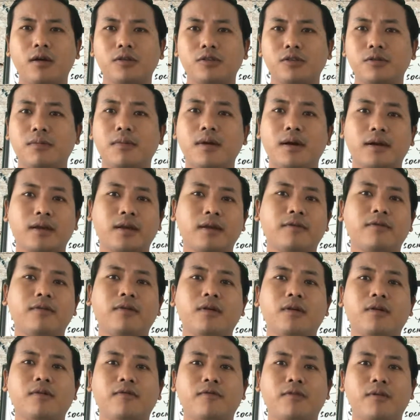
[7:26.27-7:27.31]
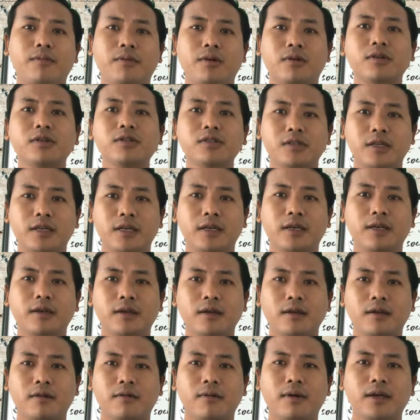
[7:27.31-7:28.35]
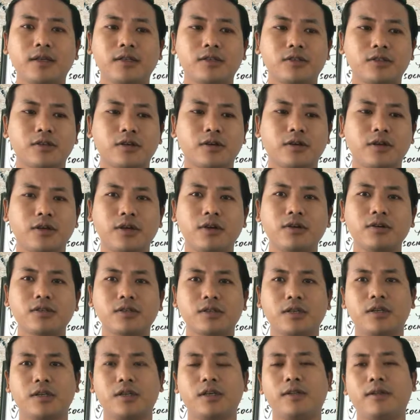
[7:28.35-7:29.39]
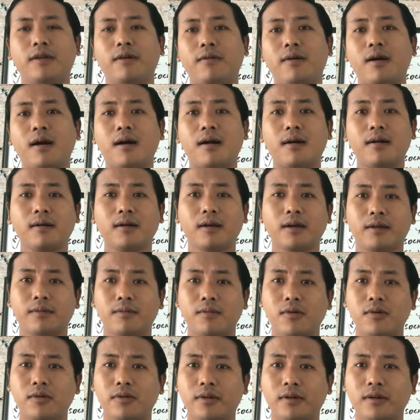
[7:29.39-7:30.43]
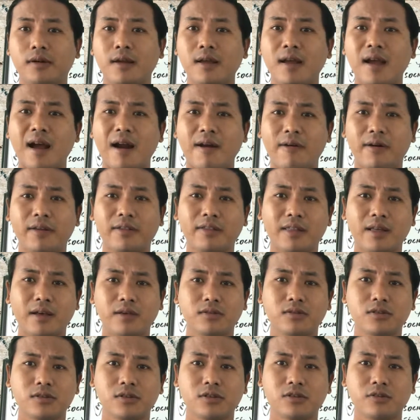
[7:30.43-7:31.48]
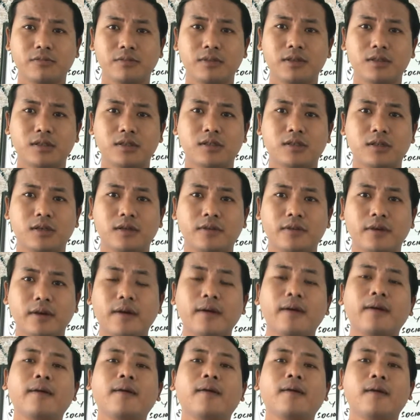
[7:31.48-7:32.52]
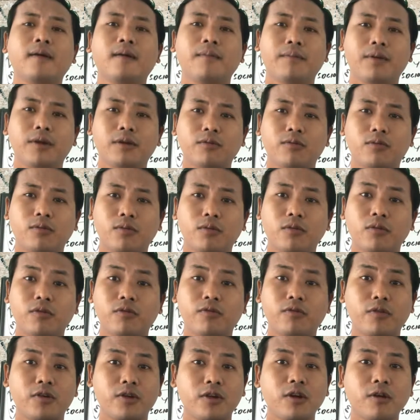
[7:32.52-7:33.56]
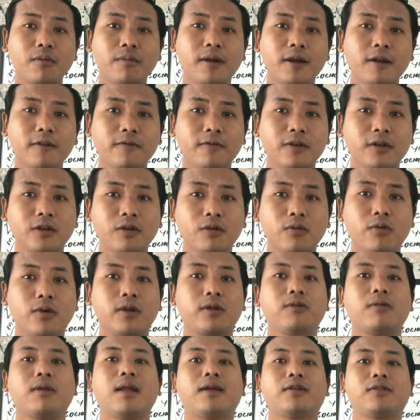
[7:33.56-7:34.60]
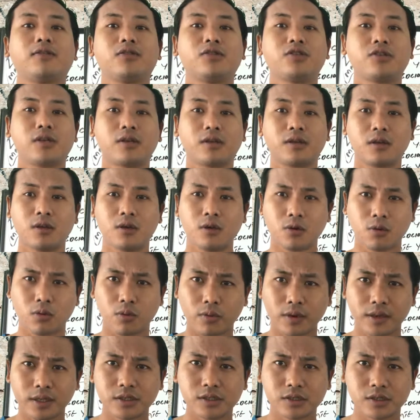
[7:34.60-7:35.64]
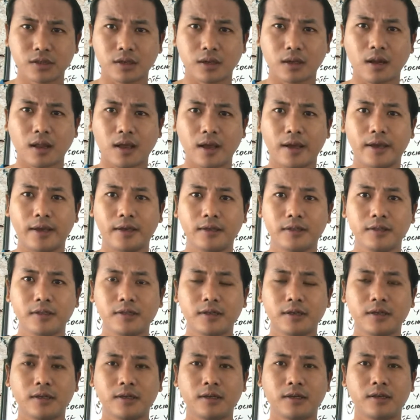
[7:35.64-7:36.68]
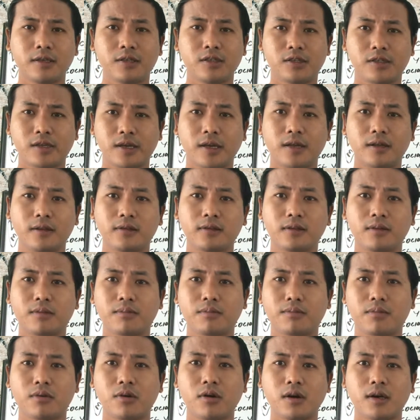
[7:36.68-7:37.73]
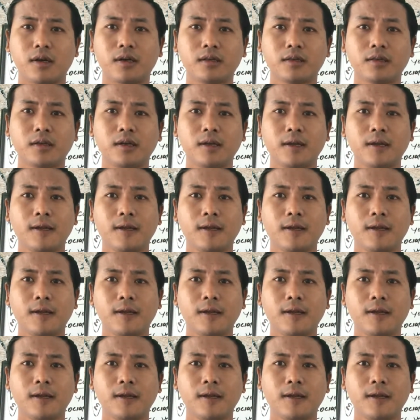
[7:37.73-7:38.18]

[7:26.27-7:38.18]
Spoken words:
to market from your city, right? So in your city there are like more than 100,000 of business out there, but for your benefit you would like to check which client sell the product